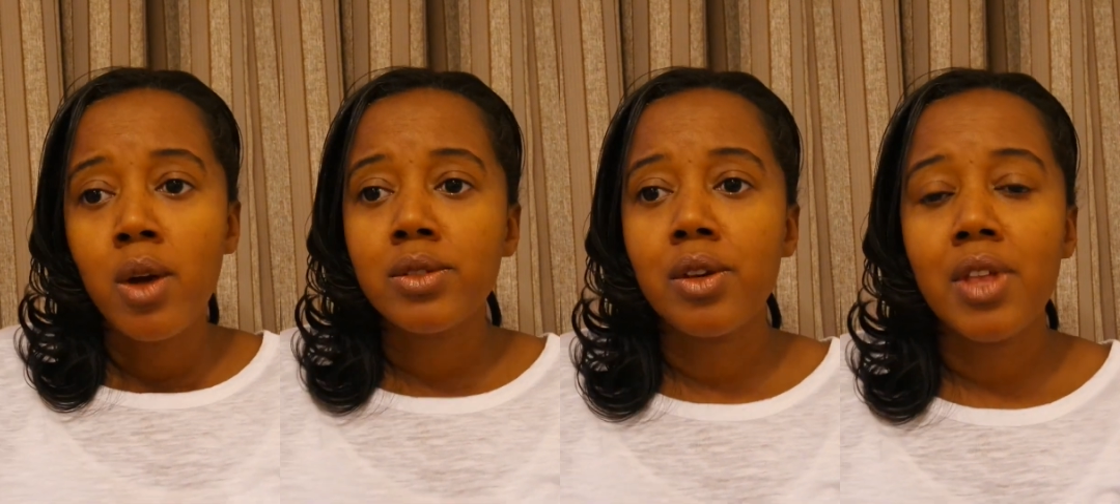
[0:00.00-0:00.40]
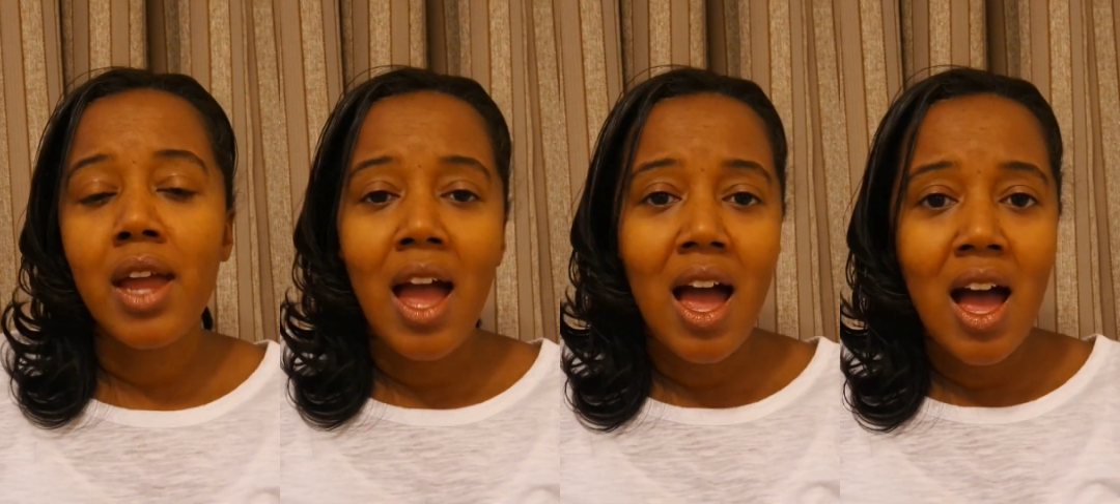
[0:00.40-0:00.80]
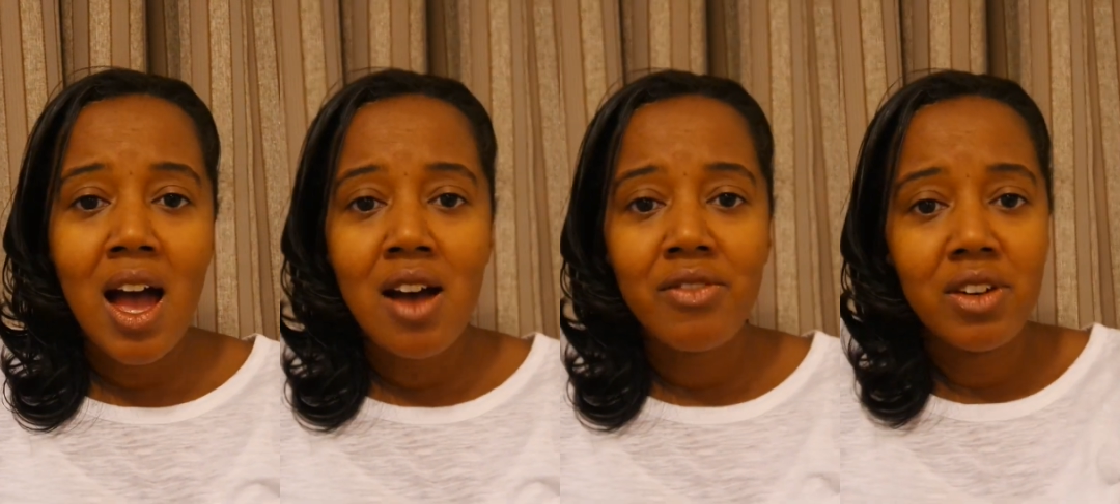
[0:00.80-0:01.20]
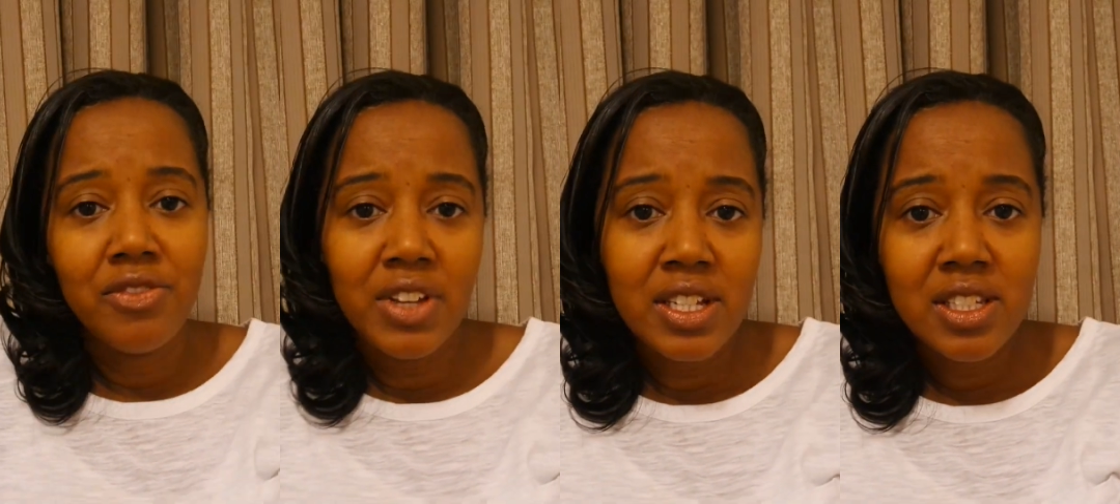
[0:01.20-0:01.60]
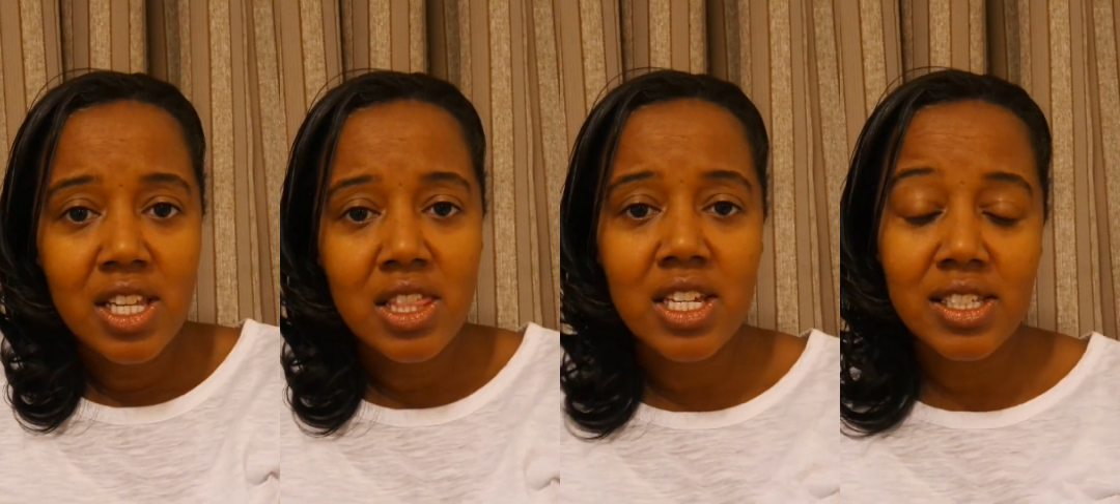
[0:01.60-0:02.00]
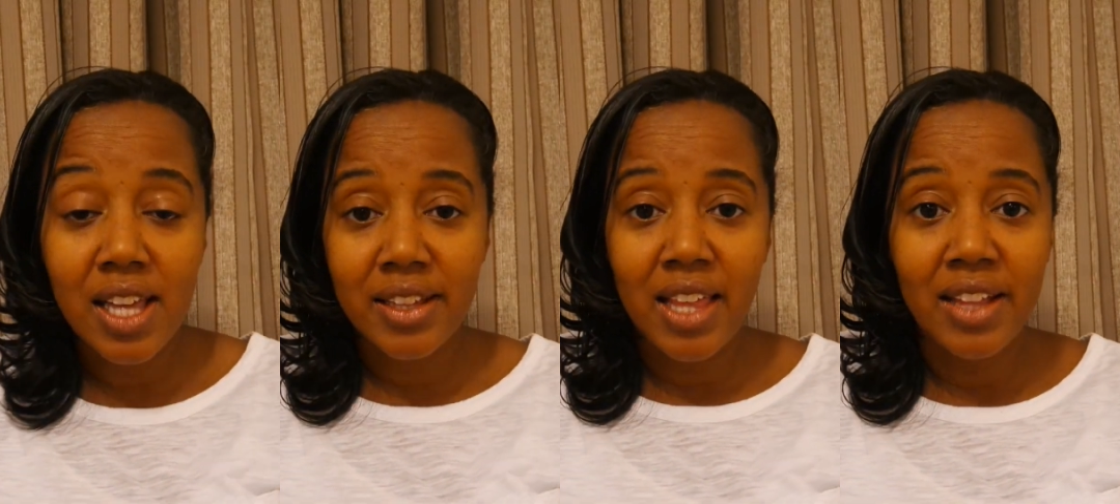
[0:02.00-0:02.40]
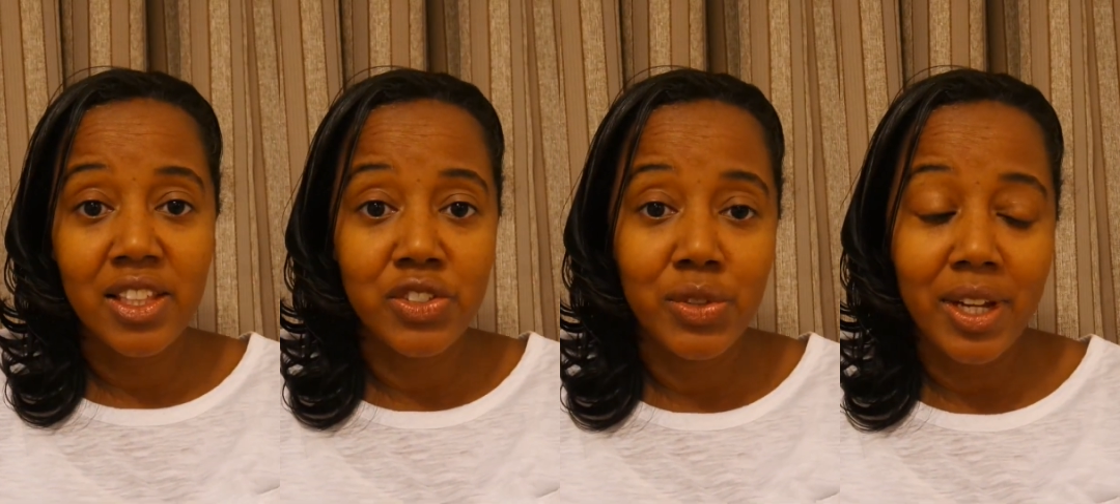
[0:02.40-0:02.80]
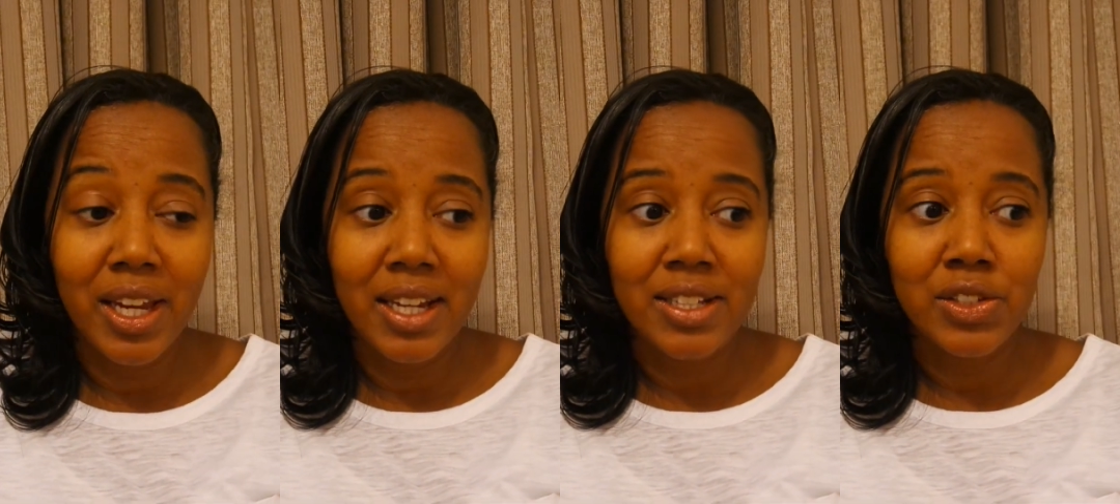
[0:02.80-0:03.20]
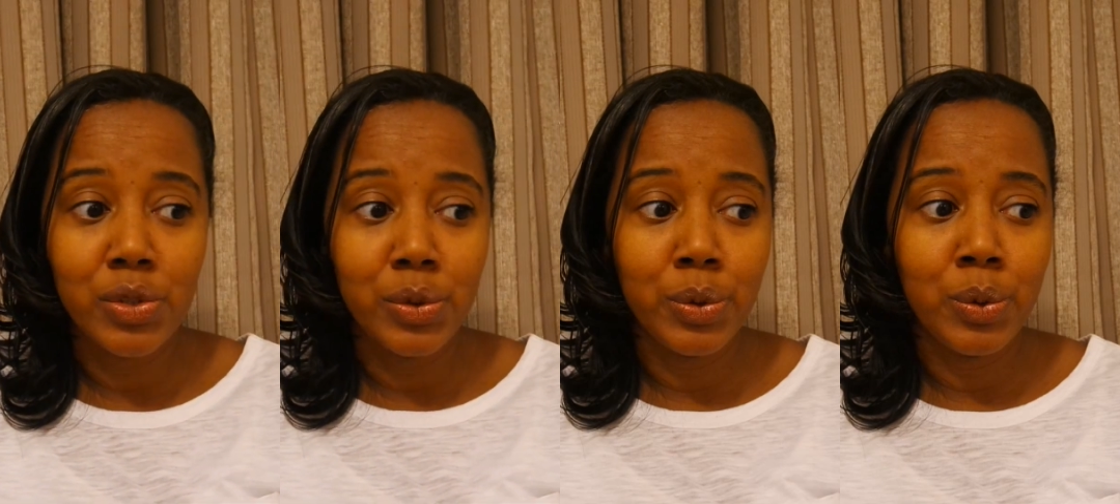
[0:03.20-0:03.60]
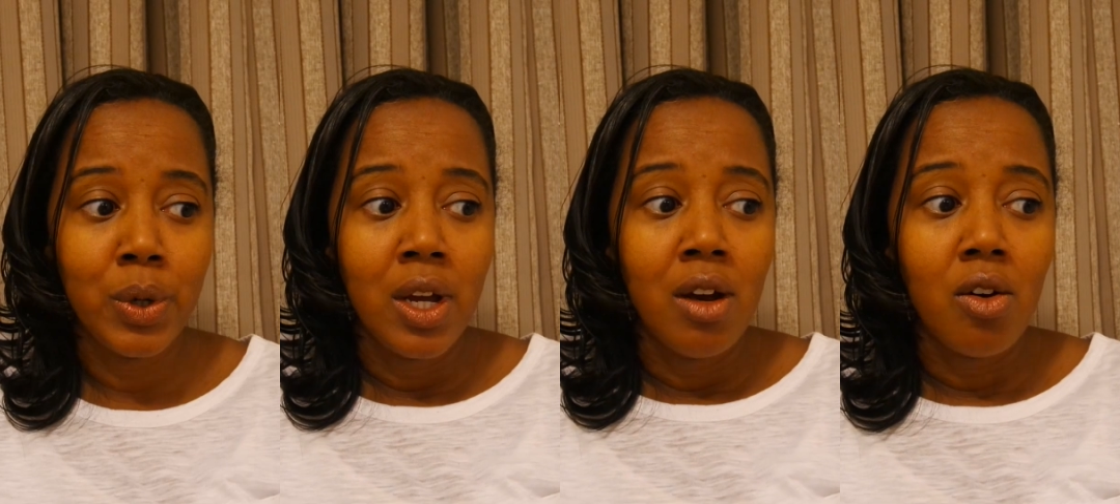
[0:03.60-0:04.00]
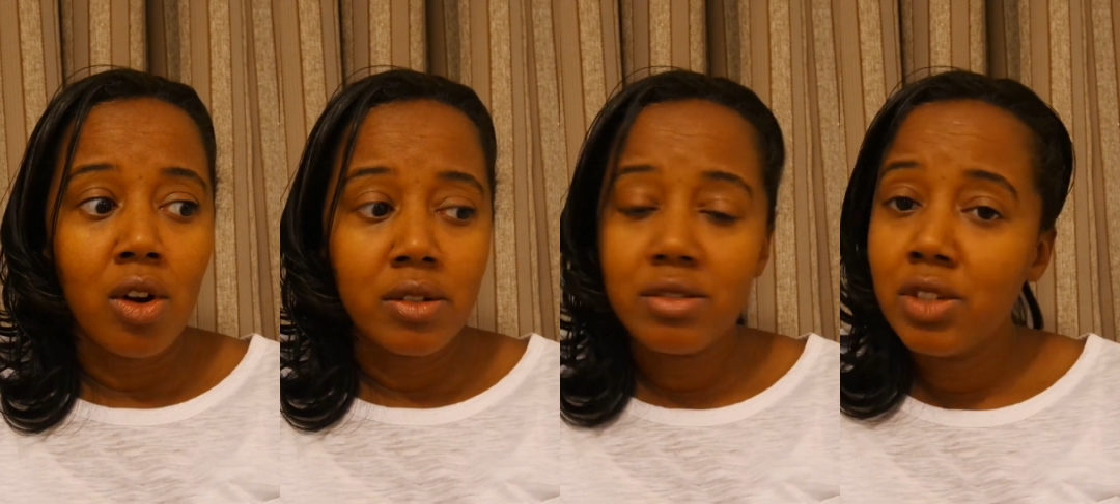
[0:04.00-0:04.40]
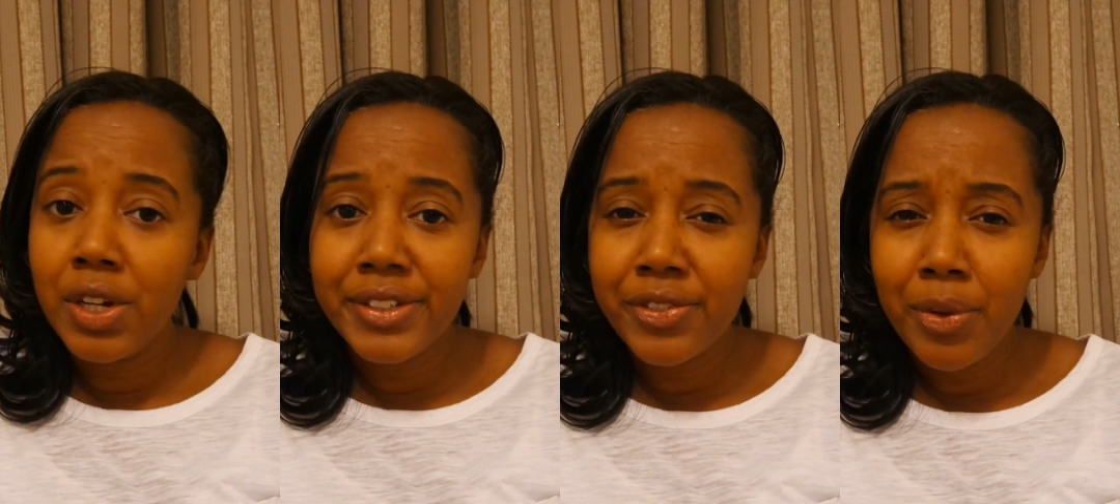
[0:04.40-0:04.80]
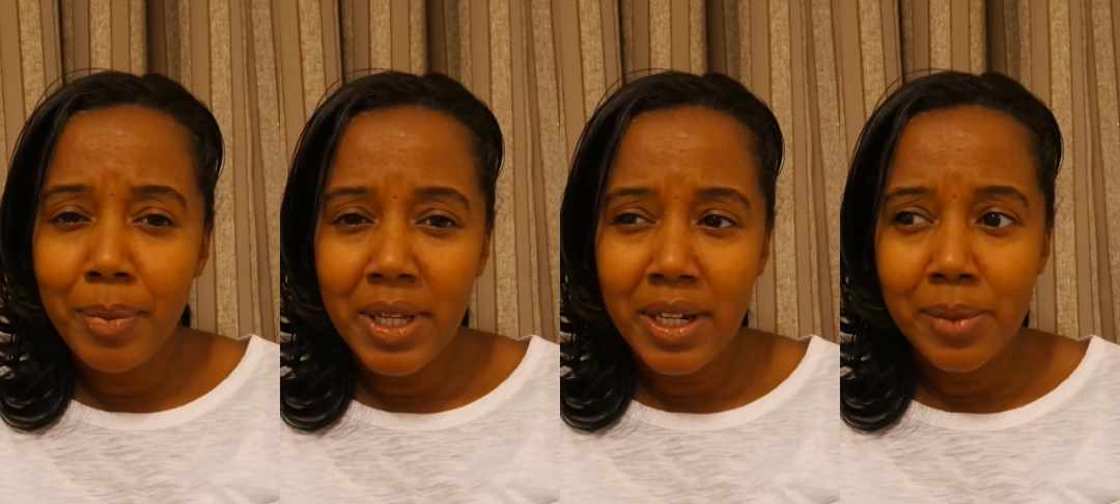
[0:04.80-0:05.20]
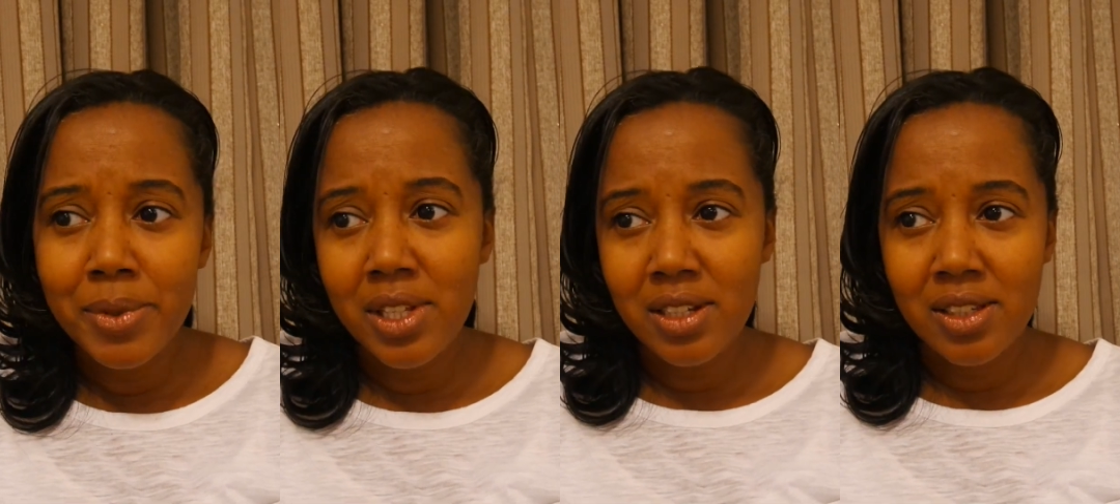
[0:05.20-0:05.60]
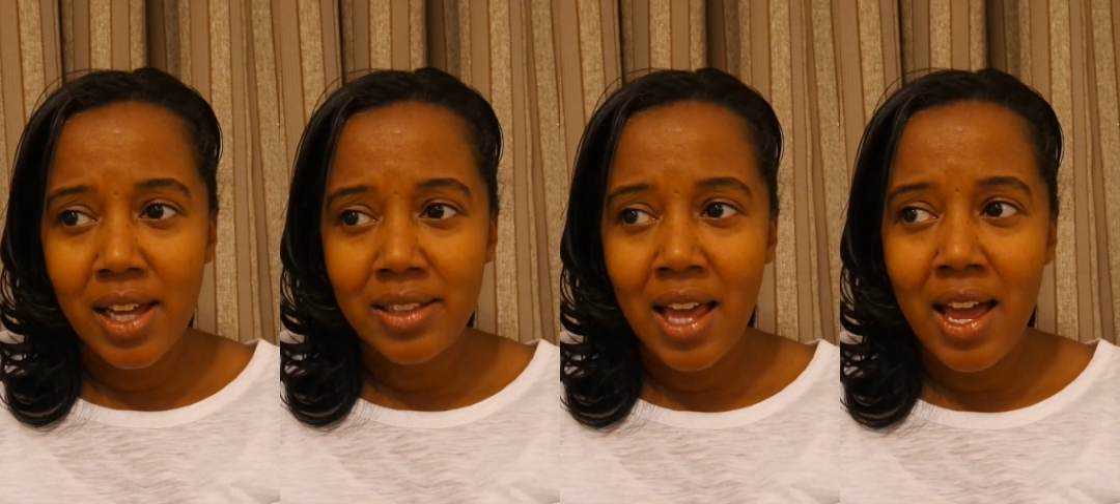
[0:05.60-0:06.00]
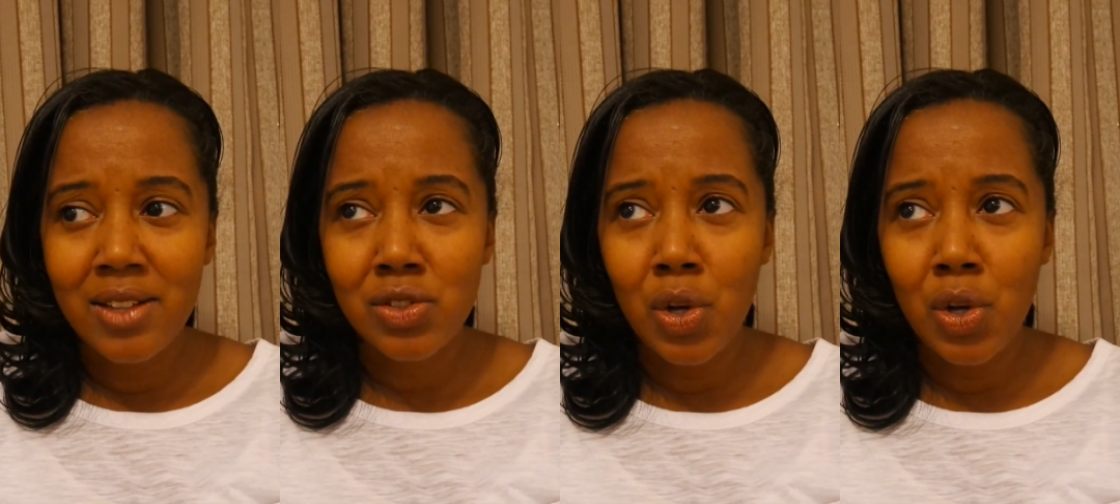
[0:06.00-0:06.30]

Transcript: So they have events and things like that that you can get into, or, you know, different meetups, things like that.